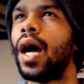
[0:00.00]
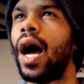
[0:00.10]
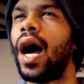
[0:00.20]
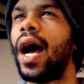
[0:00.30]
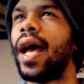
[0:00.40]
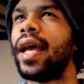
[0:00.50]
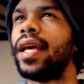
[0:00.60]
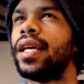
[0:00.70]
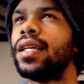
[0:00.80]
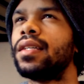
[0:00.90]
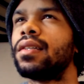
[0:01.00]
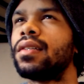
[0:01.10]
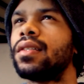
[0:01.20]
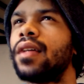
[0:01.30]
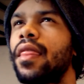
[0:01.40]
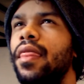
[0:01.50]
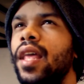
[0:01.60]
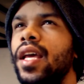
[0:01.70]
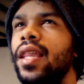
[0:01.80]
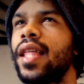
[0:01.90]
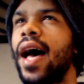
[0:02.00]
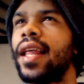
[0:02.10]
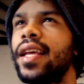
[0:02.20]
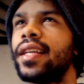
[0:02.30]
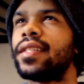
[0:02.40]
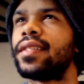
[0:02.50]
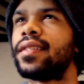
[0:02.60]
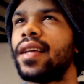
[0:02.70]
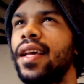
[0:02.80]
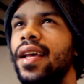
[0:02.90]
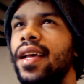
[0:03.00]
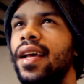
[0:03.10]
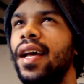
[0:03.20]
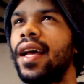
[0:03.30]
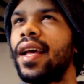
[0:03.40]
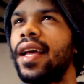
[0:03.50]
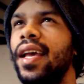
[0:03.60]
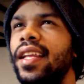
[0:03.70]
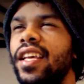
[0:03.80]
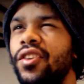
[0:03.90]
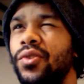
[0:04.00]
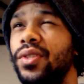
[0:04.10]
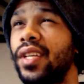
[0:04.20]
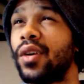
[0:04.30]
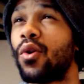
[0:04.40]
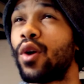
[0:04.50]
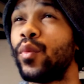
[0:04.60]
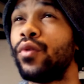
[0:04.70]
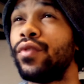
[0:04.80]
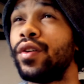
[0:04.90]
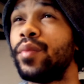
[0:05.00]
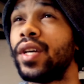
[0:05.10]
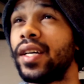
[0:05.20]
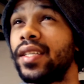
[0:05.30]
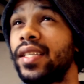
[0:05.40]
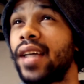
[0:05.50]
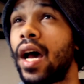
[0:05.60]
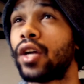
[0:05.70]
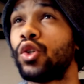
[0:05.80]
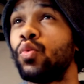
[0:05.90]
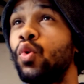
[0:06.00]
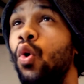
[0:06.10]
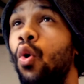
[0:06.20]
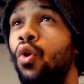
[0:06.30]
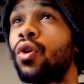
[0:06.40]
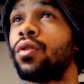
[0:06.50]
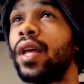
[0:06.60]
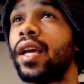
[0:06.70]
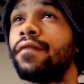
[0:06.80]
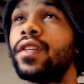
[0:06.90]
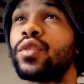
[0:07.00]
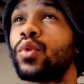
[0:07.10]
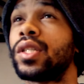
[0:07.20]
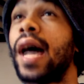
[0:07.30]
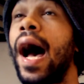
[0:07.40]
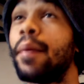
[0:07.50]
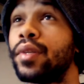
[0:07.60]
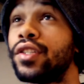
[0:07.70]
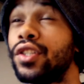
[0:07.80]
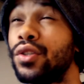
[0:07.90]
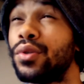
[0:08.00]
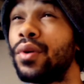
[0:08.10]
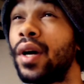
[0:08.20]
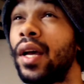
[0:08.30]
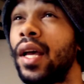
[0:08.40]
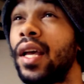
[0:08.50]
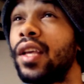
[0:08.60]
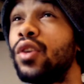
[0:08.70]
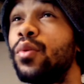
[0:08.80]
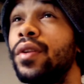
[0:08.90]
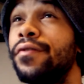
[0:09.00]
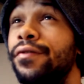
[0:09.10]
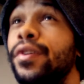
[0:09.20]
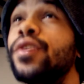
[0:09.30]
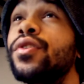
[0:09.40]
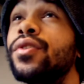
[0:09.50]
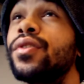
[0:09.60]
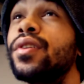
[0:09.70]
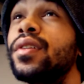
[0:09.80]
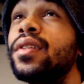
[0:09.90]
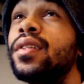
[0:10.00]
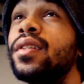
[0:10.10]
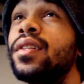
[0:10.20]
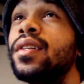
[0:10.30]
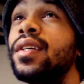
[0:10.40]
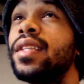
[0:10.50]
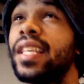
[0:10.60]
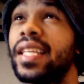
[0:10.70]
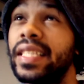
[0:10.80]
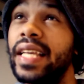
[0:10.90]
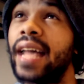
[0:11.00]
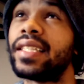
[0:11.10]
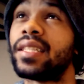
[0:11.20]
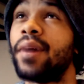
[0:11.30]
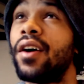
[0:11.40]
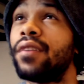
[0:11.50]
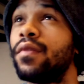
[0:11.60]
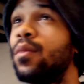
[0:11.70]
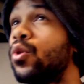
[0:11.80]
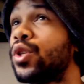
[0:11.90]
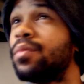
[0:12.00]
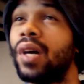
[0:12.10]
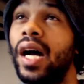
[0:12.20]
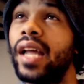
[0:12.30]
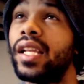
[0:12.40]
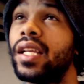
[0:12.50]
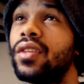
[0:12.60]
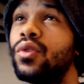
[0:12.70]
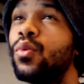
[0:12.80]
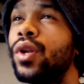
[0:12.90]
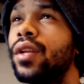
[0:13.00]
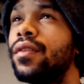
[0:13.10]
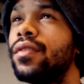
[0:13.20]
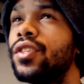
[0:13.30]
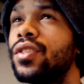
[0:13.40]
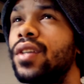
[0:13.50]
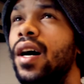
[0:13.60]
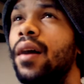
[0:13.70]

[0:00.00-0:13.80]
I think that it's an interesting horror movie because it's actual horror. Like, if this were to happen to you, you would feel the intense amount of emotion behind it. You wouldn't just